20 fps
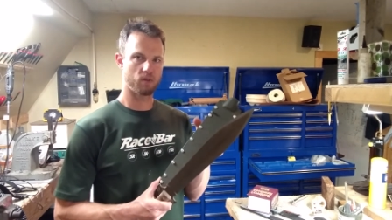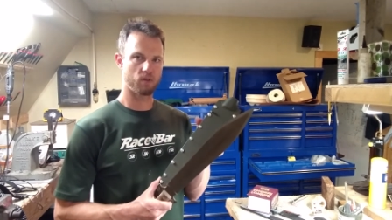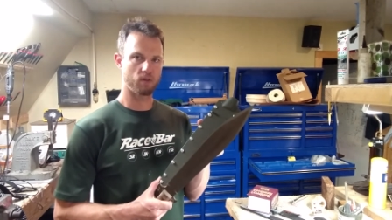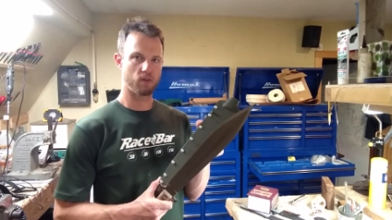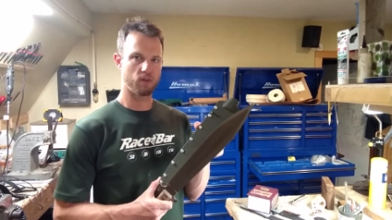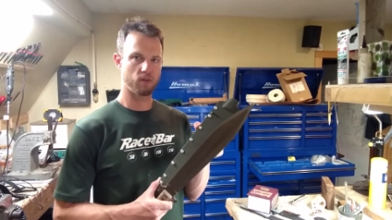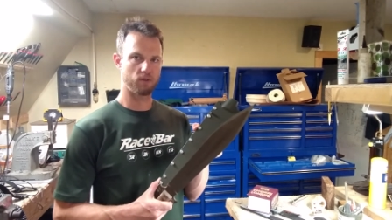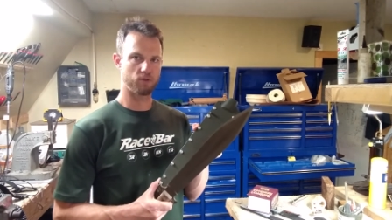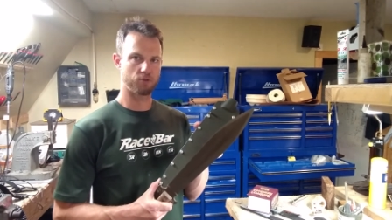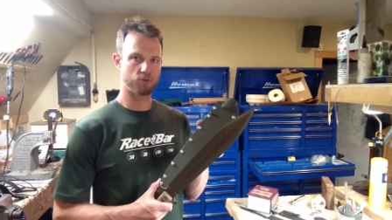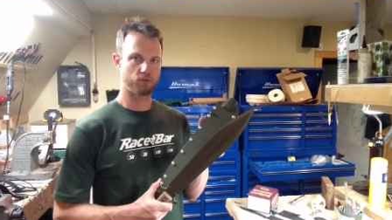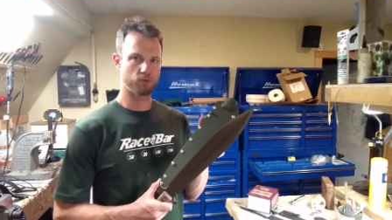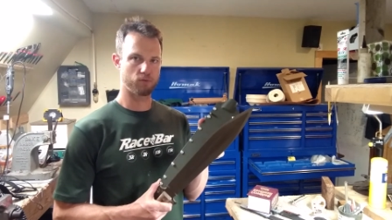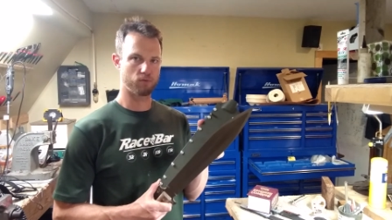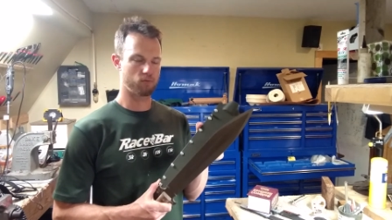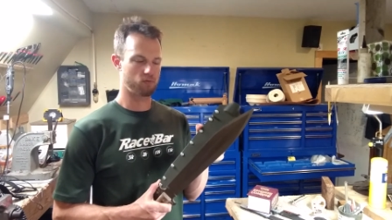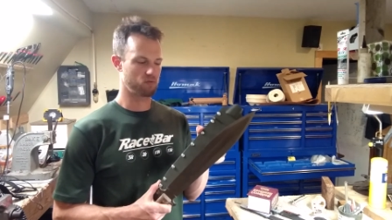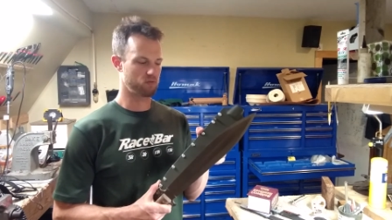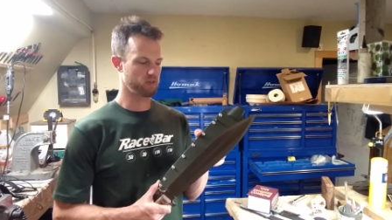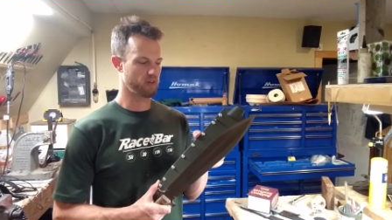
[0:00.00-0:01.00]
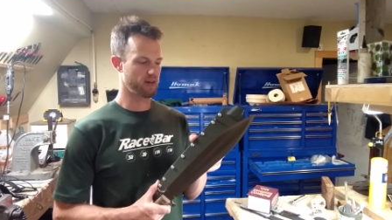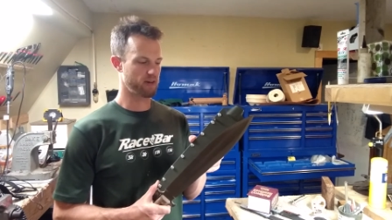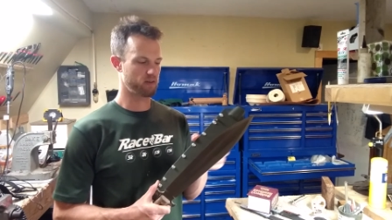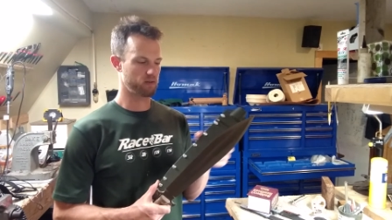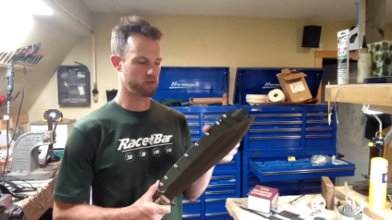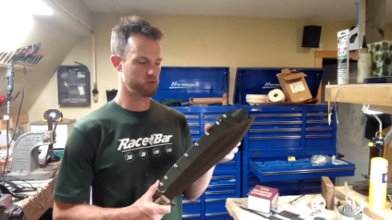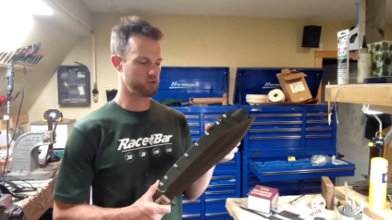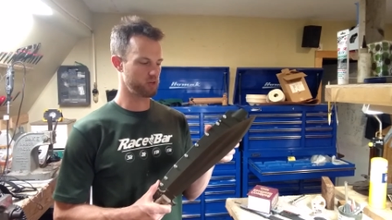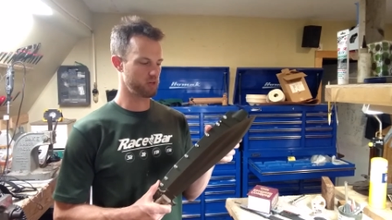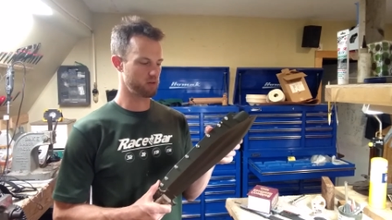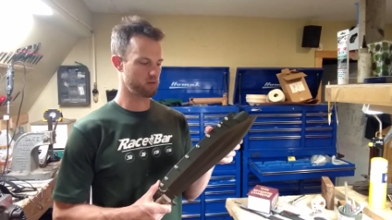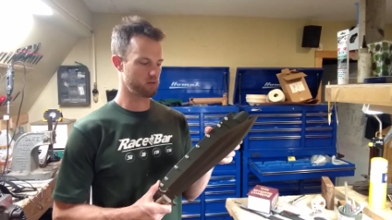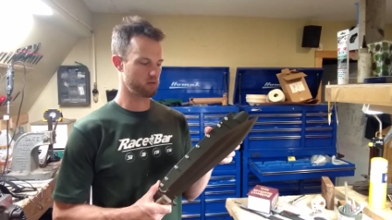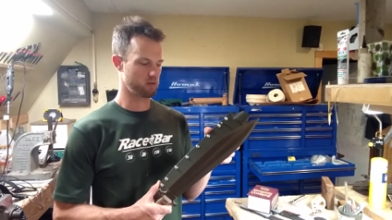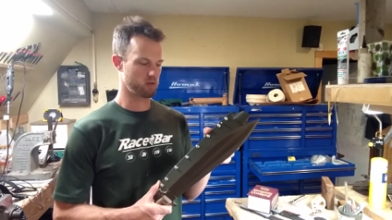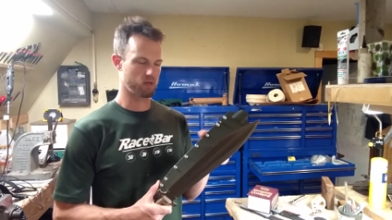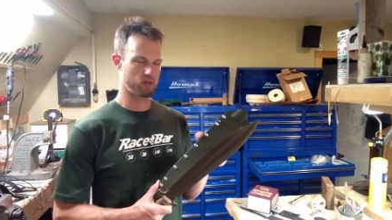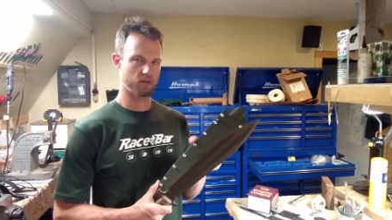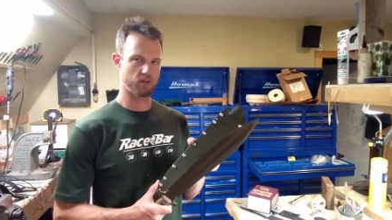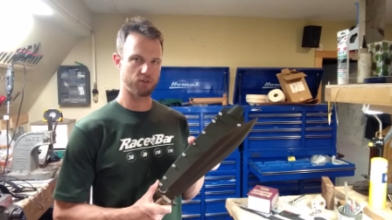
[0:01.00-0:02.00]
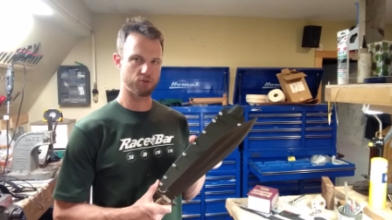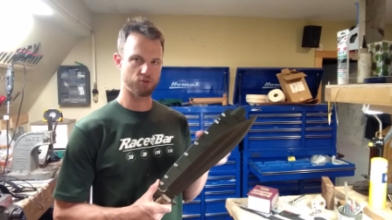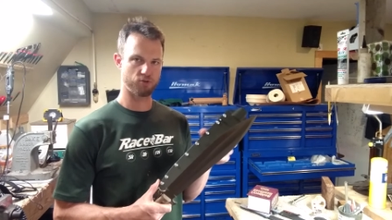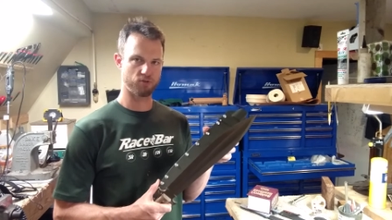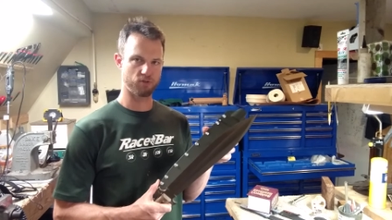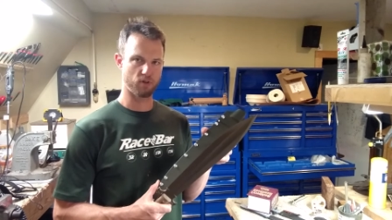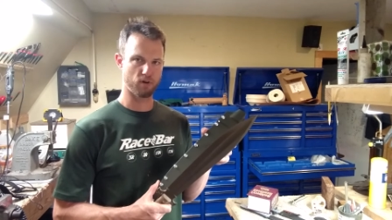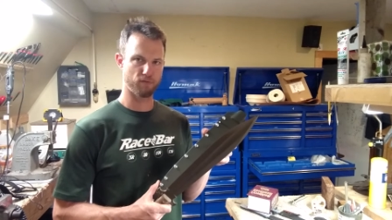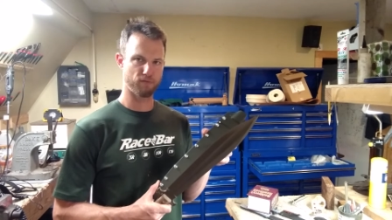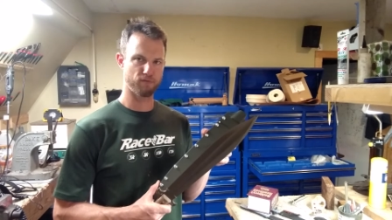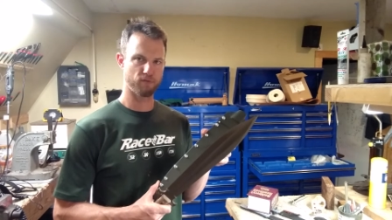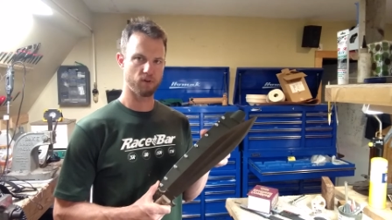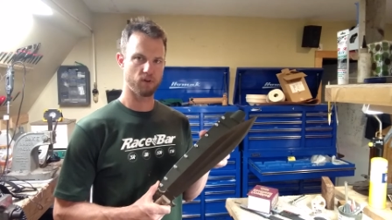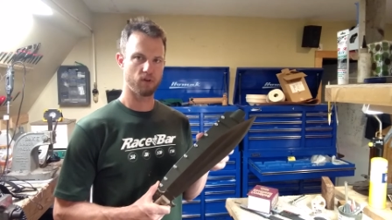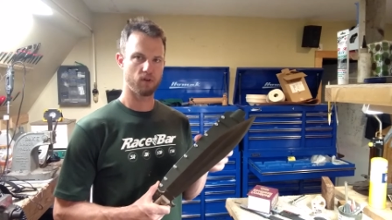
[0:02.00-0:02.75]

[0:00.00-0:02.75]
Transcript: into the side of the sheath and cut yourself